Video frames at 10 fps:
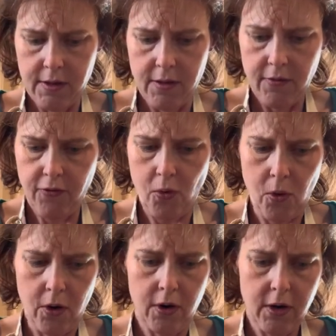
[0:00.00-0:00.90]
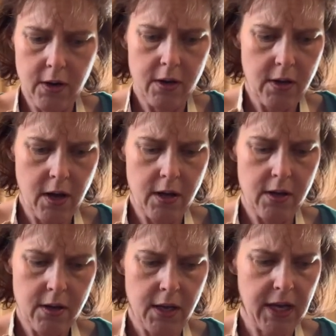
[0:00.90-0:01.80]
for,
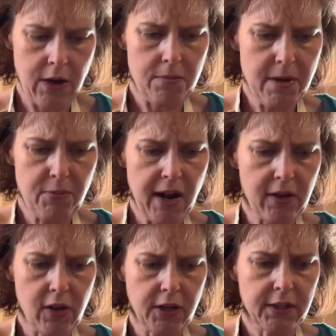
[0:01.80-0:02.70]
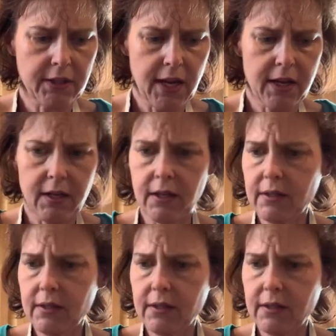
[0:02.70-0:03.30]
I can't remember how long it said.